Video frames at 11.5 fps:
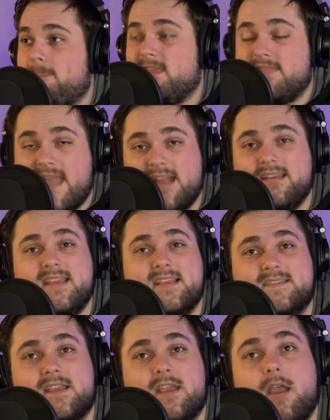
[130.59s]
That
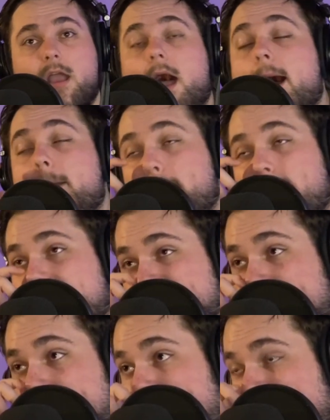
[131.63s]
is
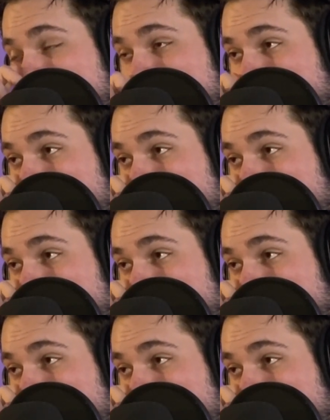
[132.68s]
amazing. That's